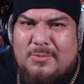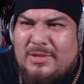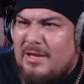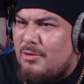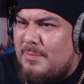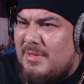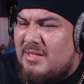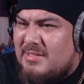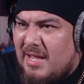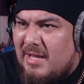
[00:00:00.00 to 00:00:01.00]
without you
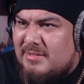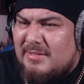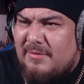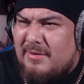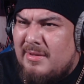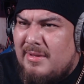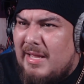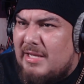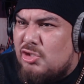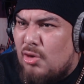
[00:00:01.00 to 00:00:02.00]
being taxed and
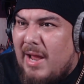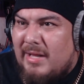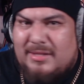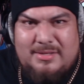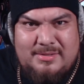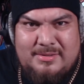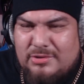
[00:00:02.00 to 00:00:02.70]
and tracked